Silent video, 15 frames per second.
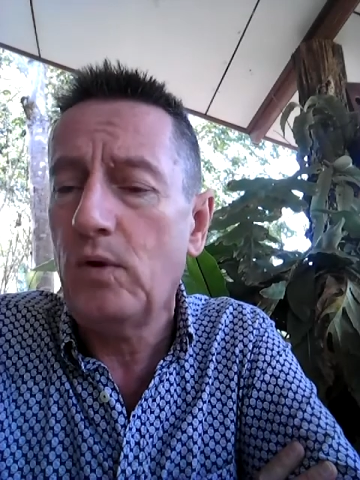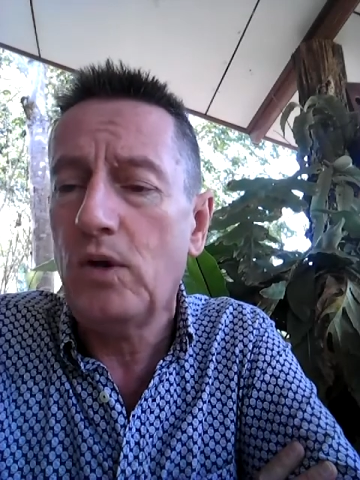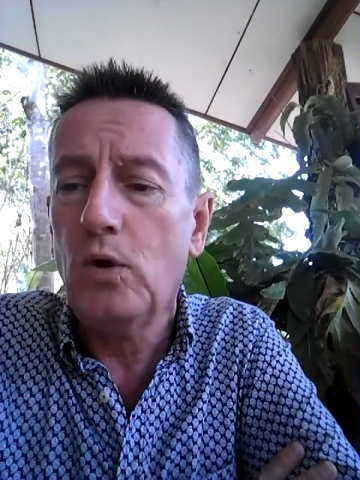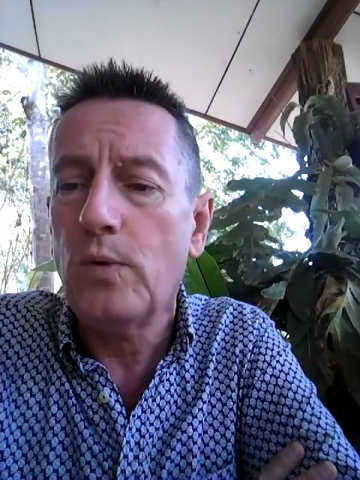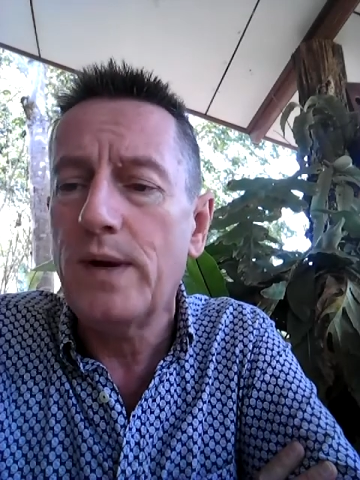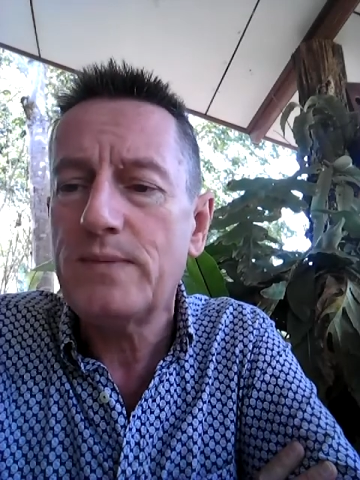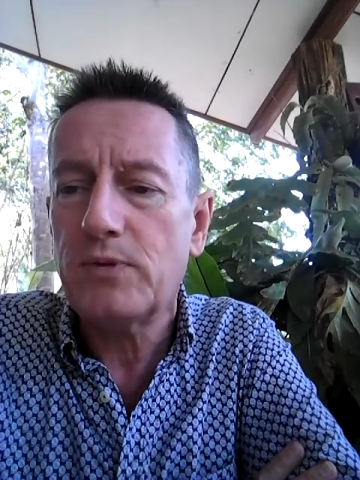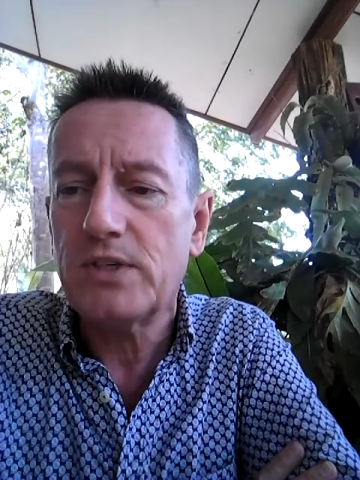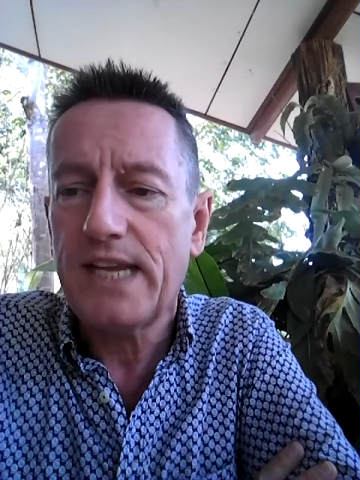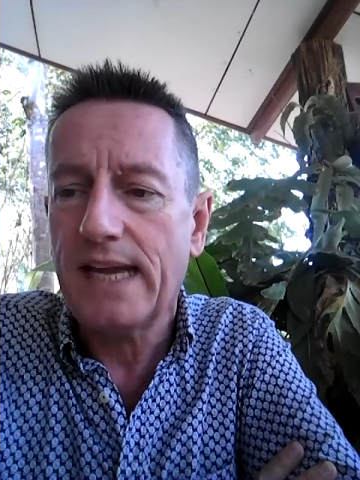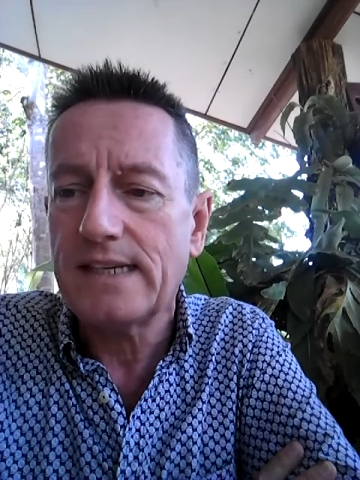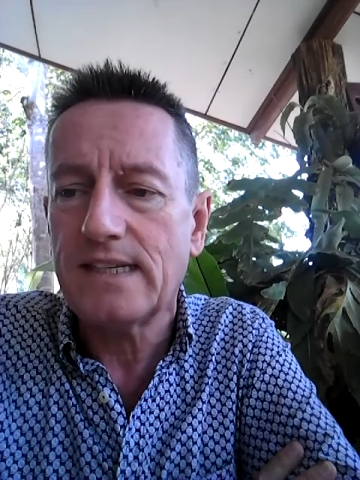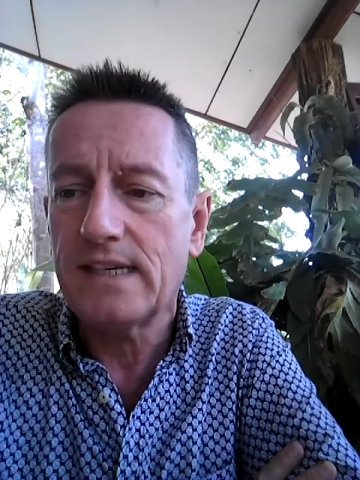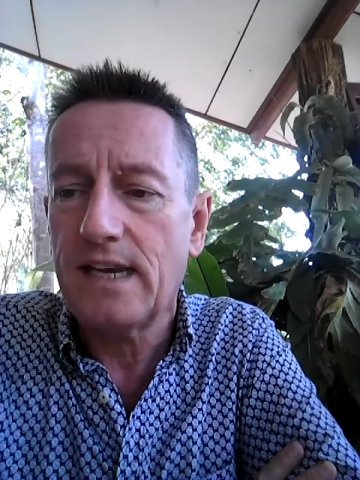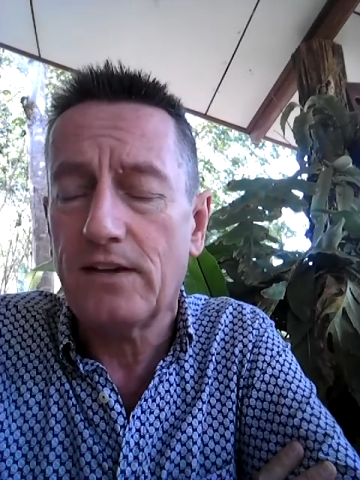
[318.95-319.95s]
will always
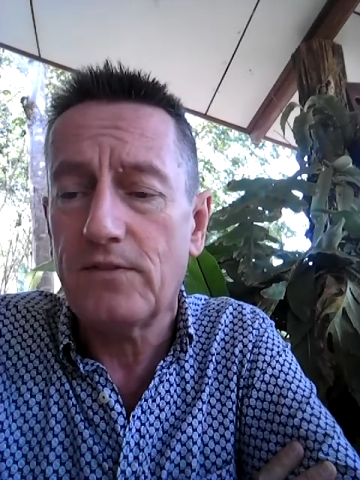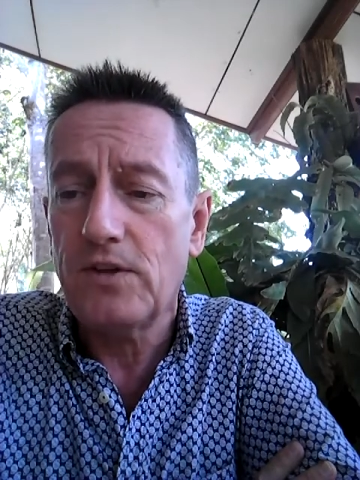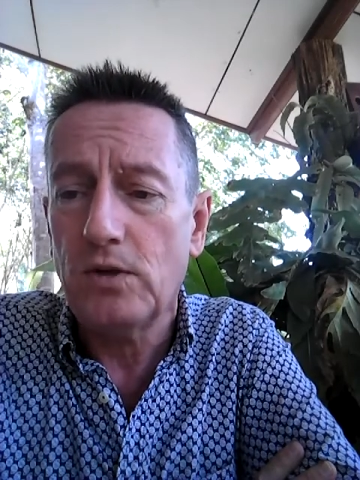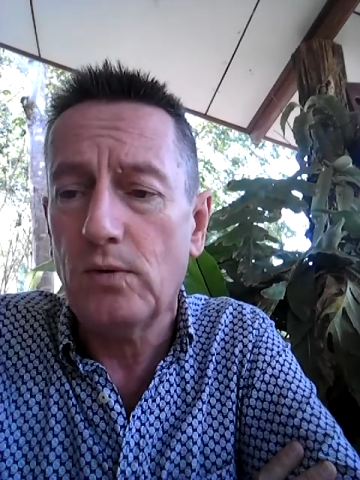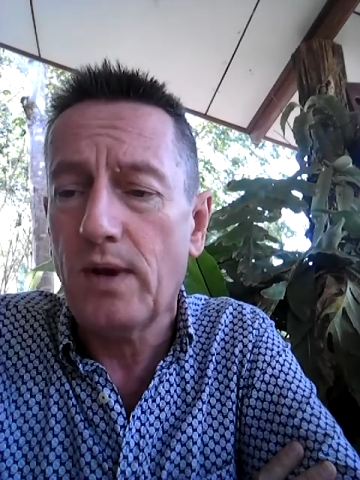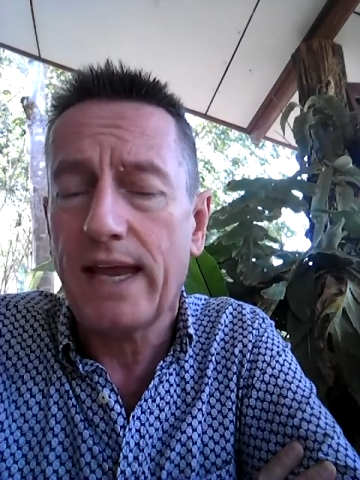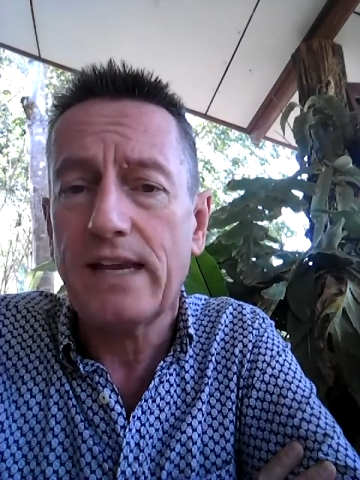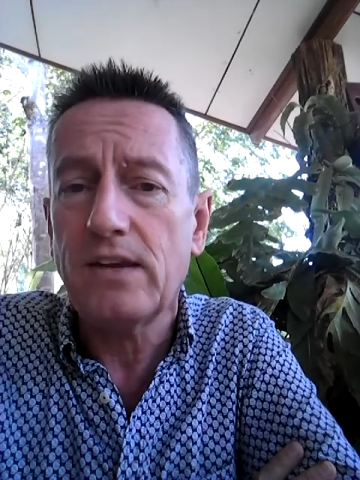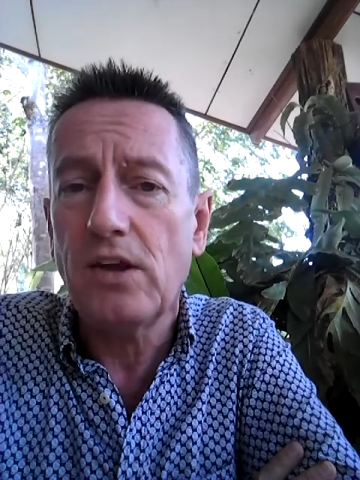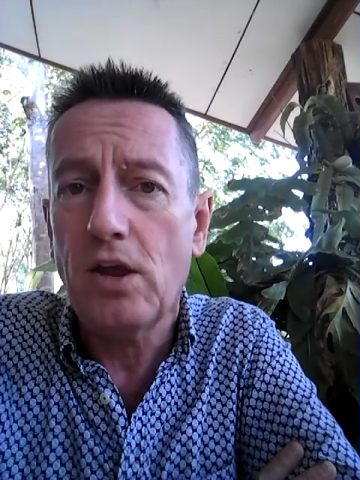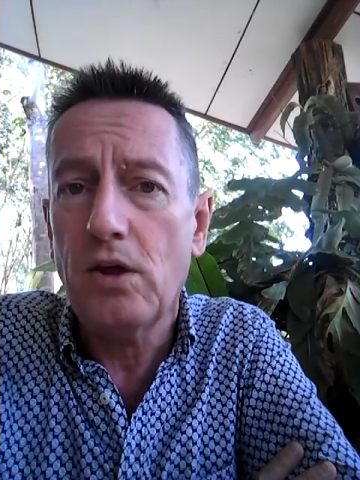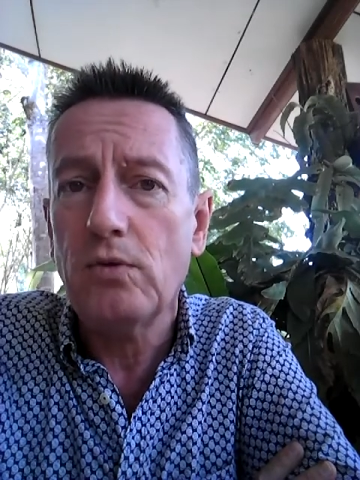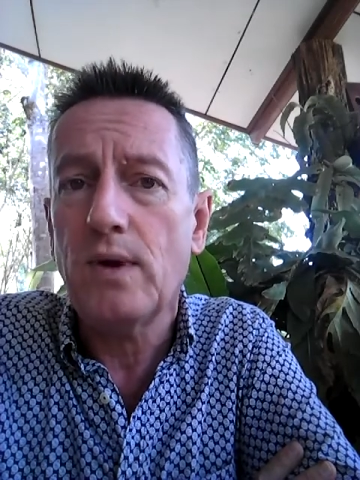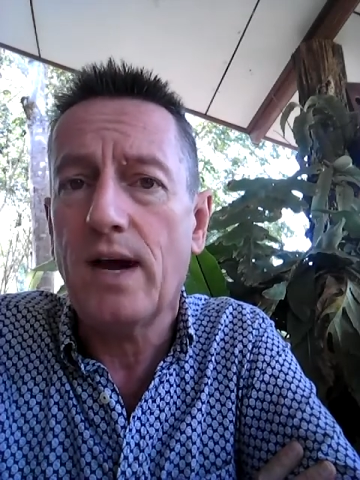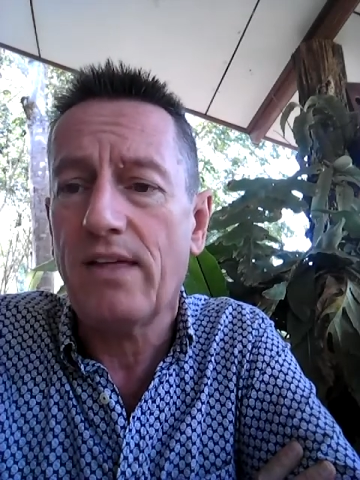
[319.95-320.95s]
protect and love you like
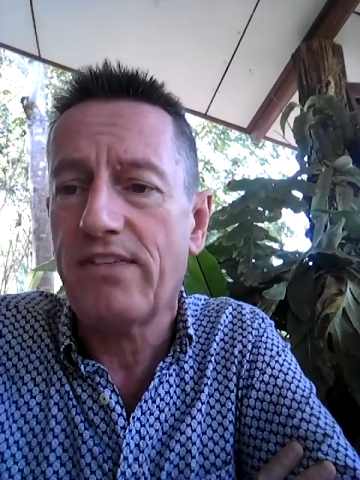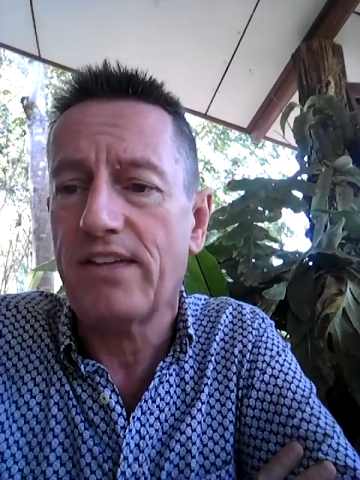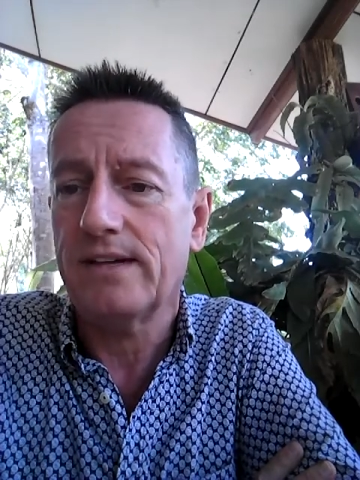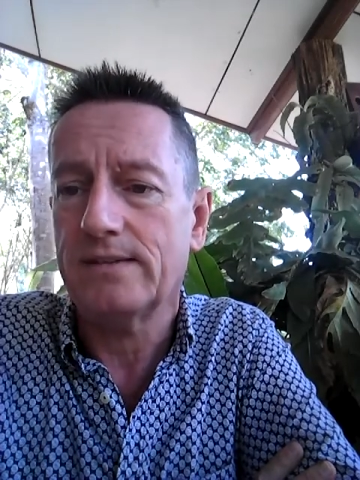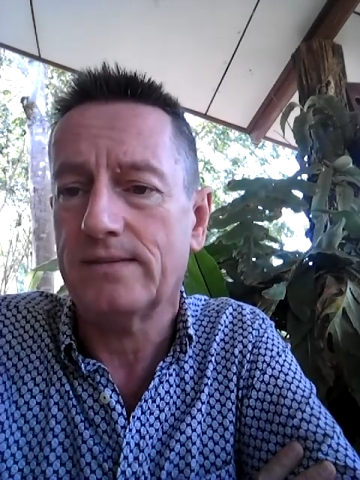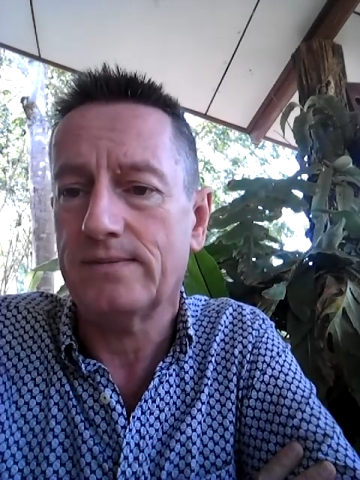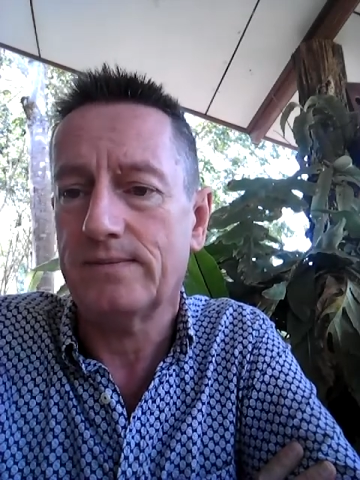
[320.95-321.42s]
no other.